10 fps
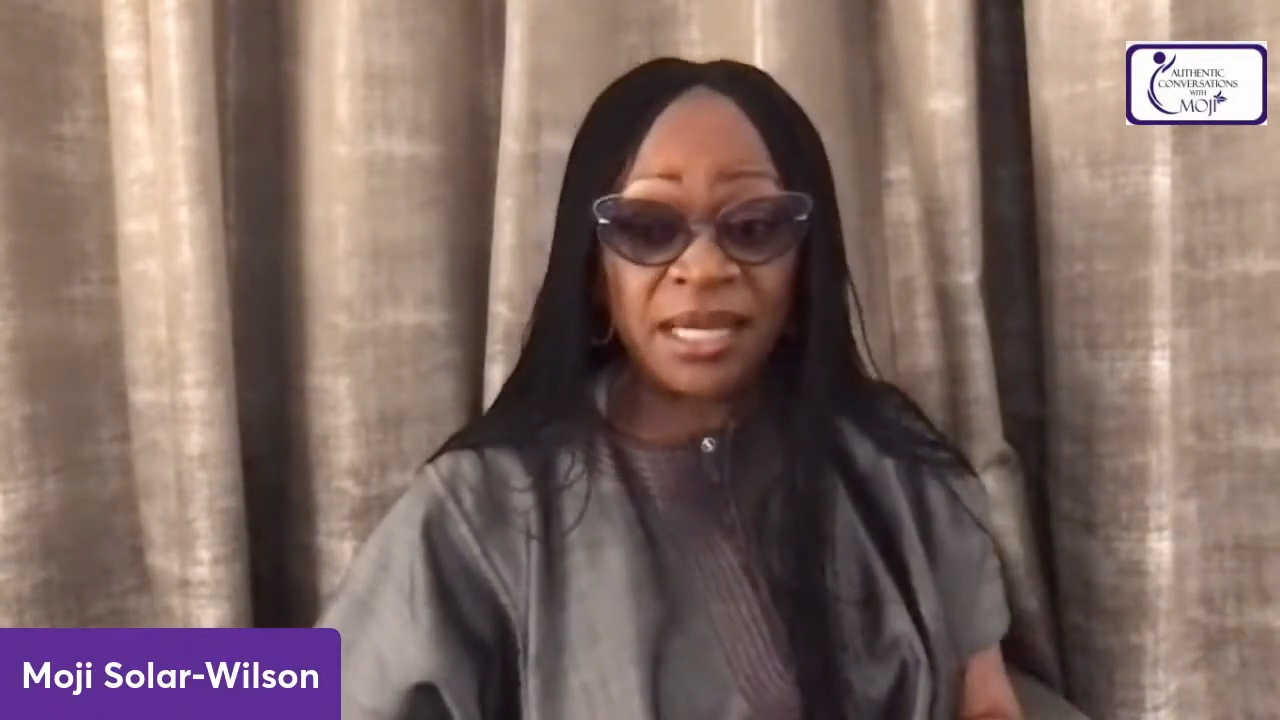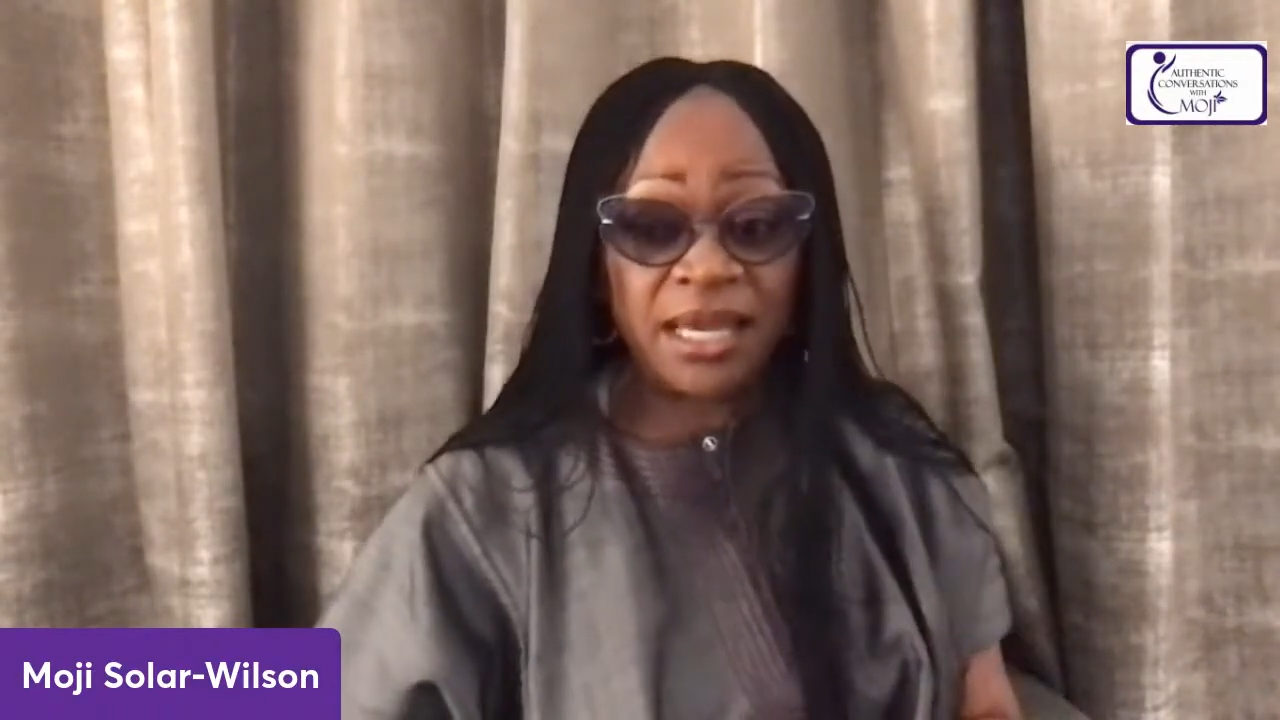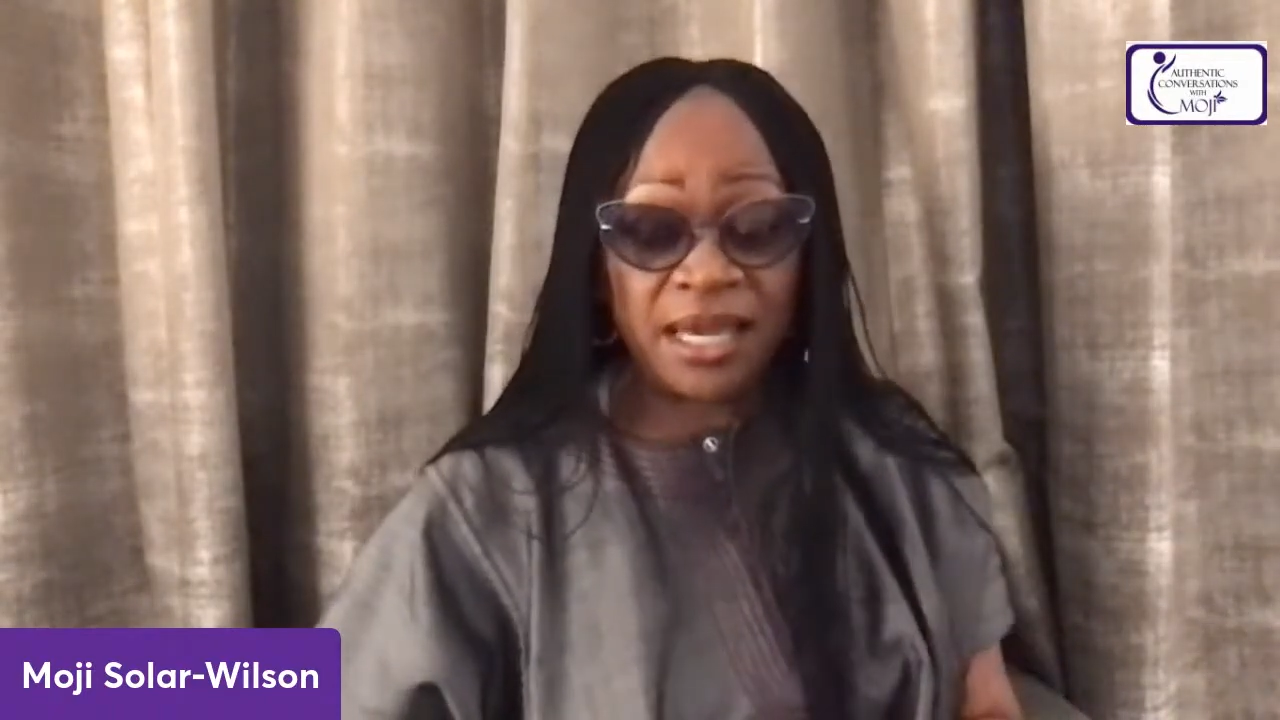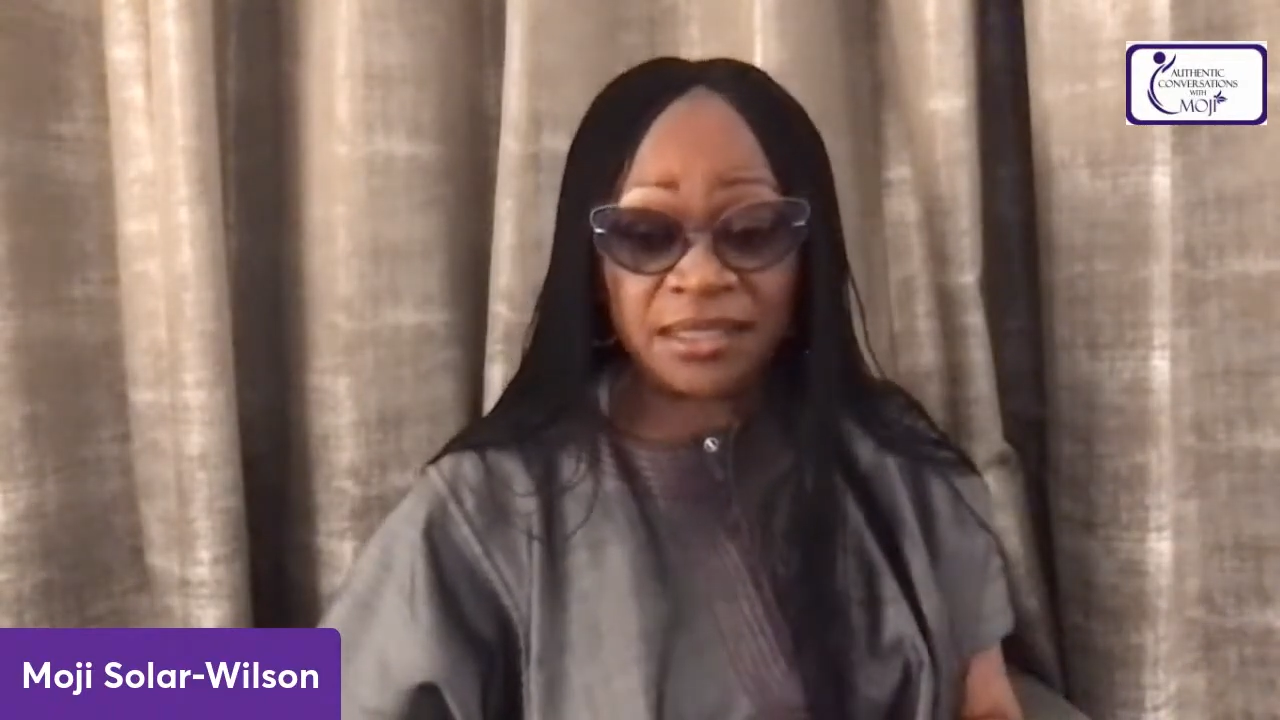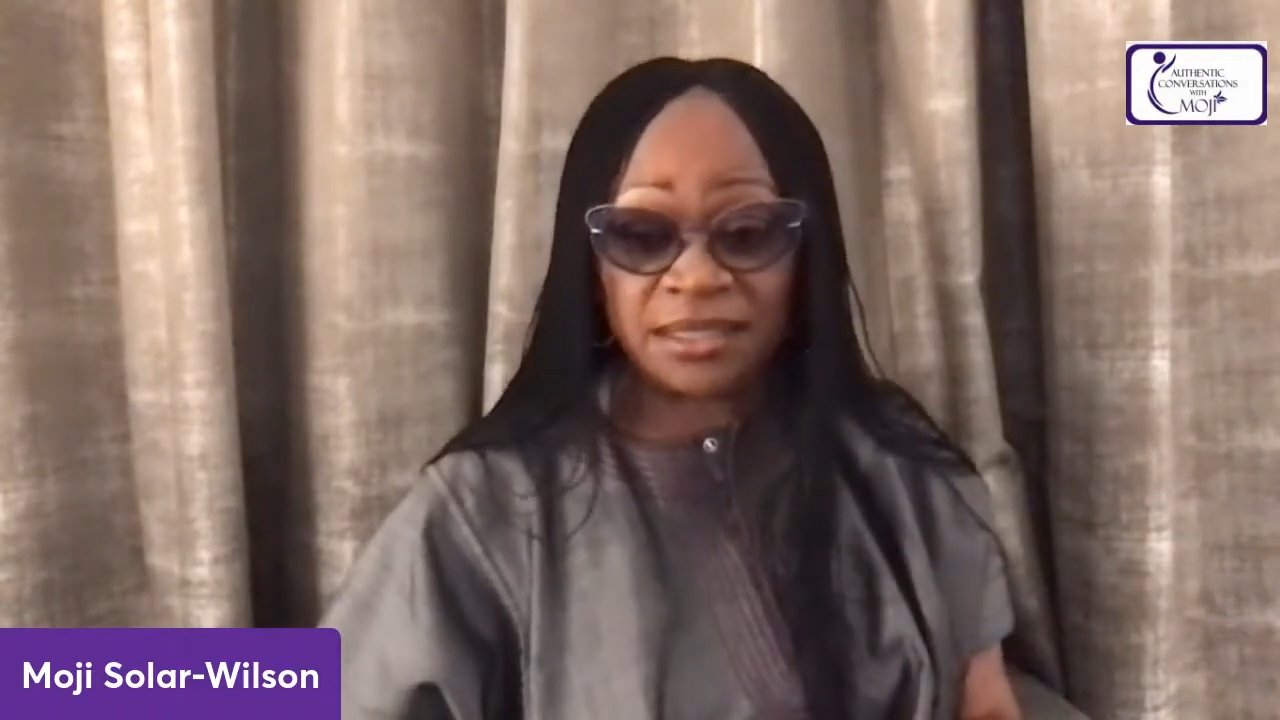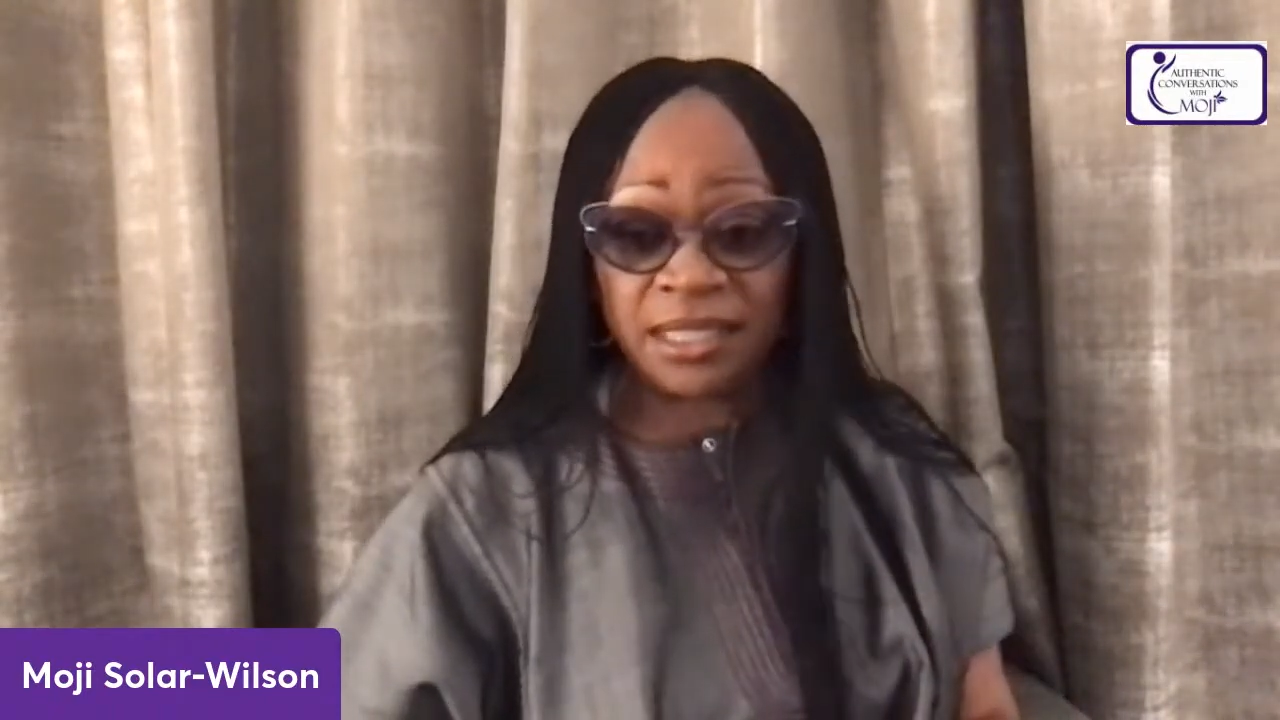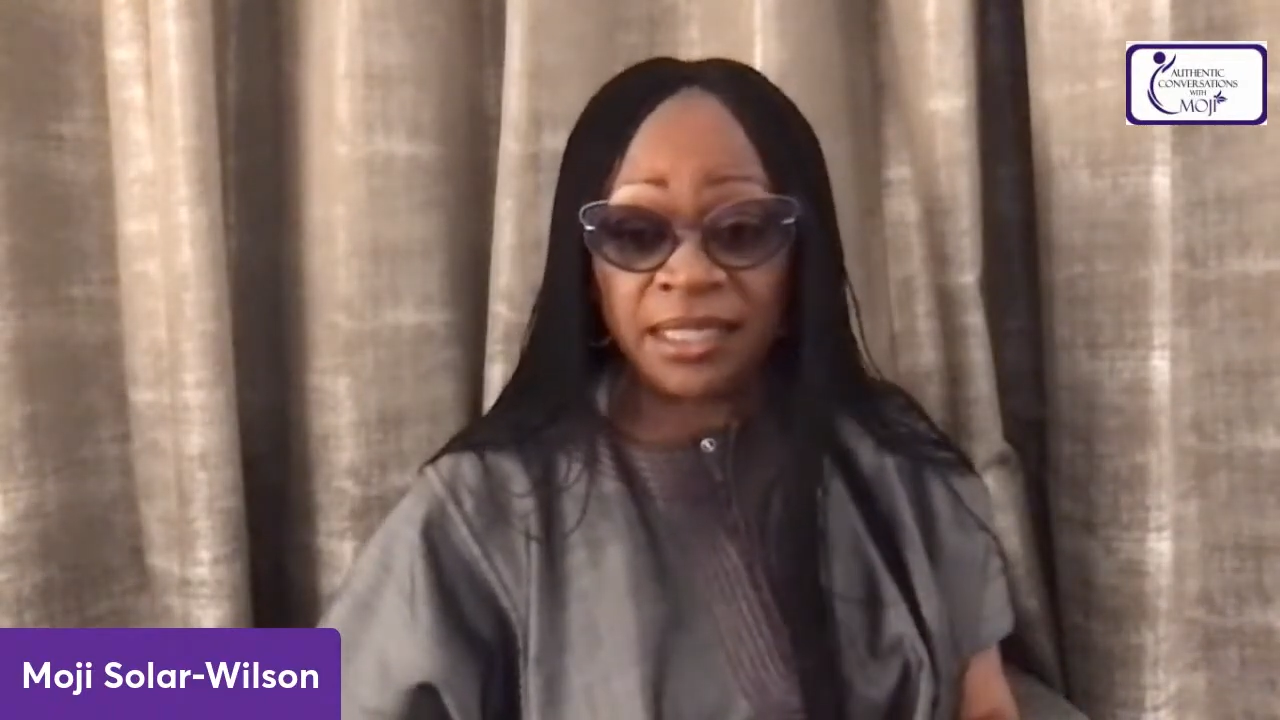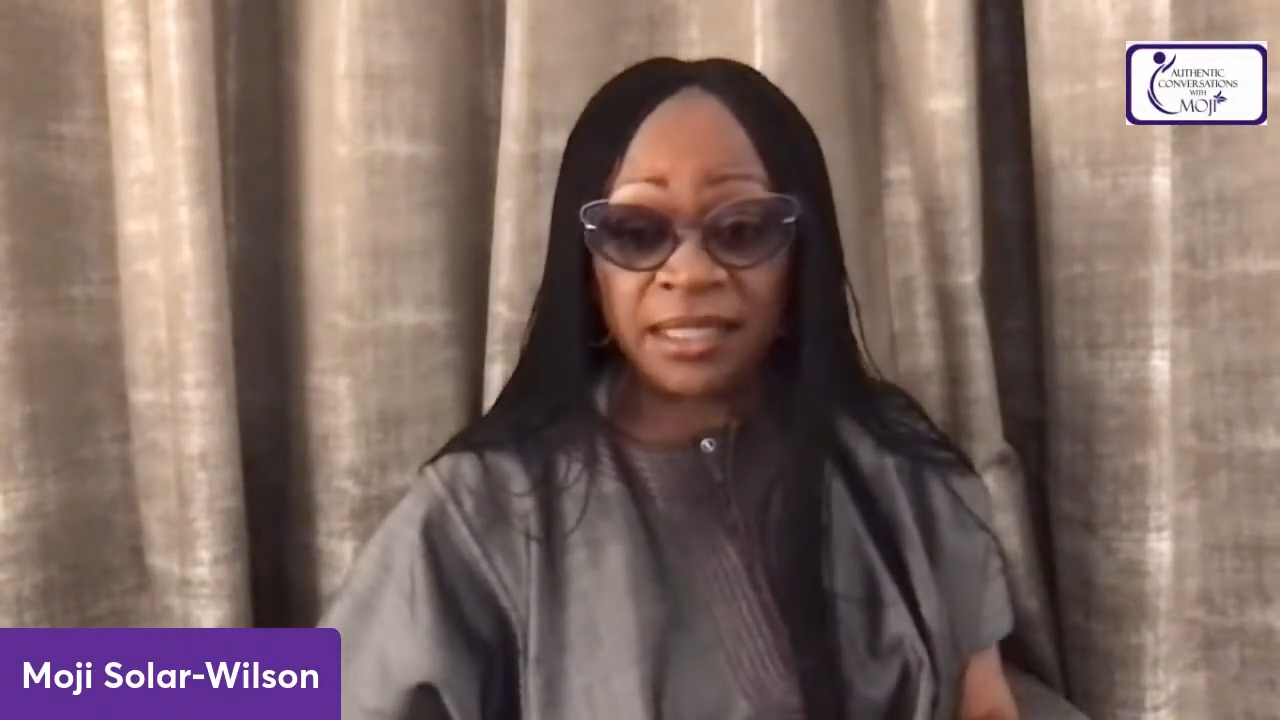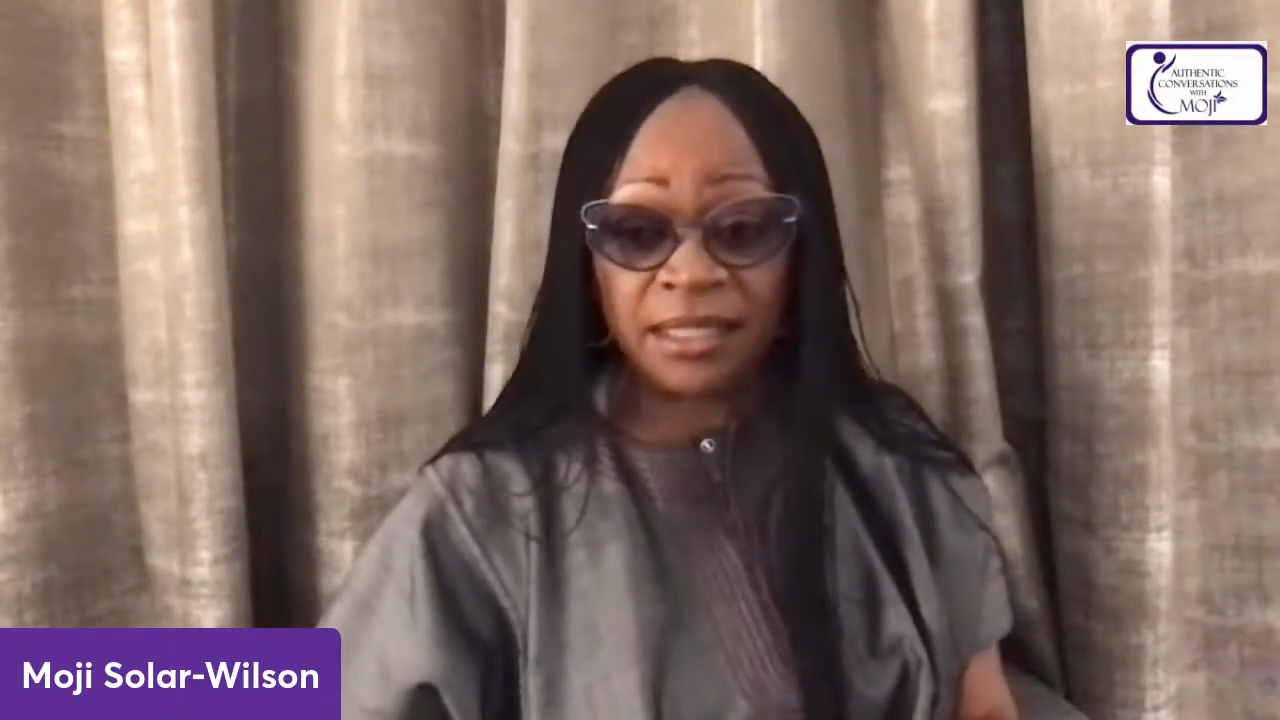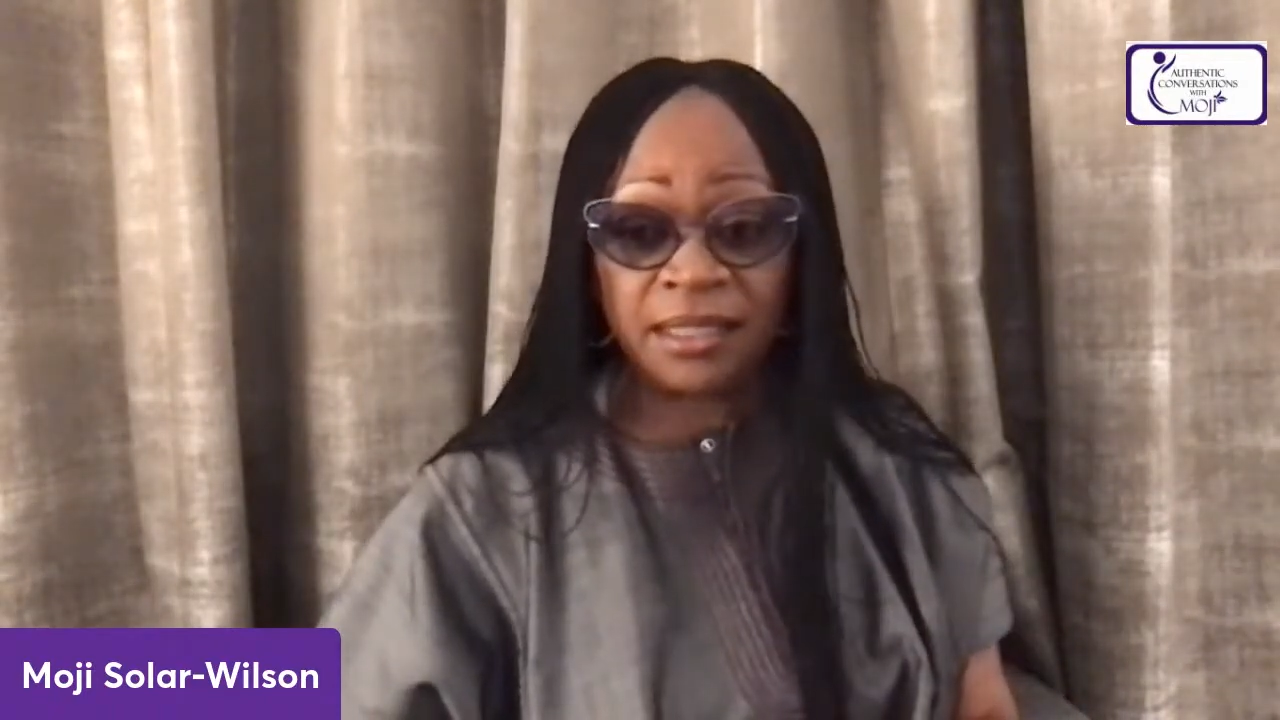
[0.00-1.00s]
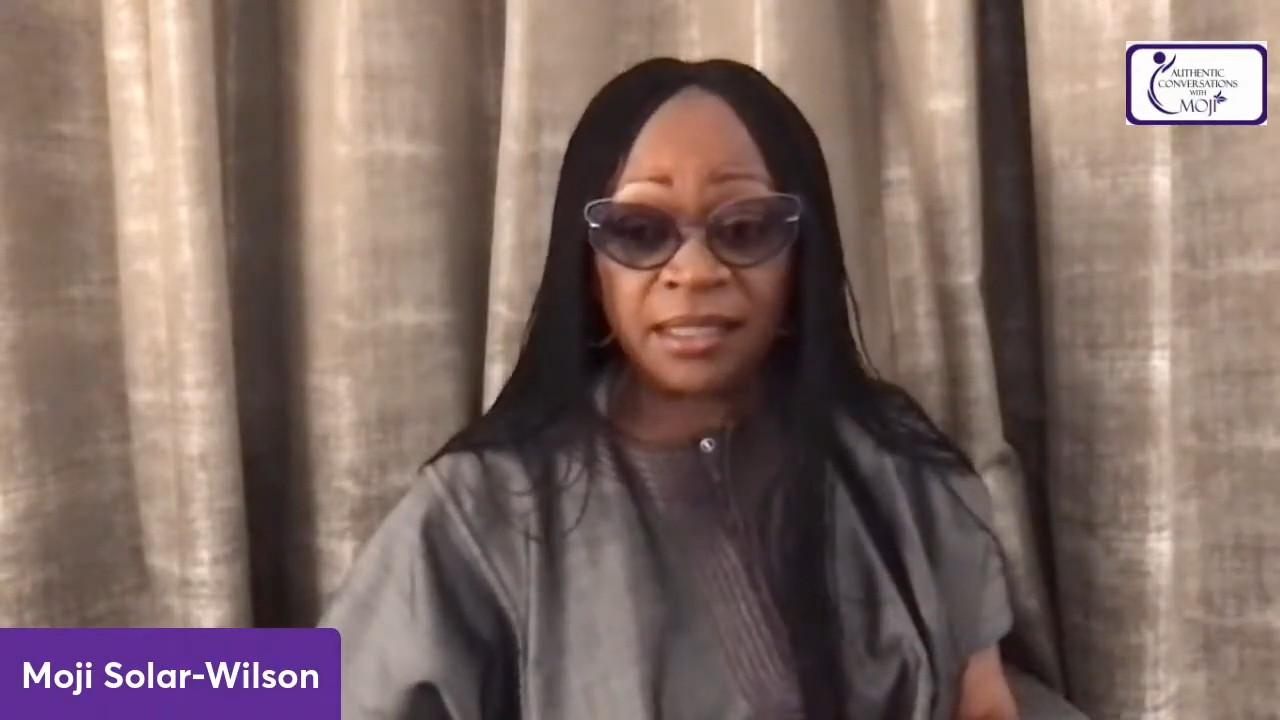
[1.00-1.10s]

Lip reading: here's the link.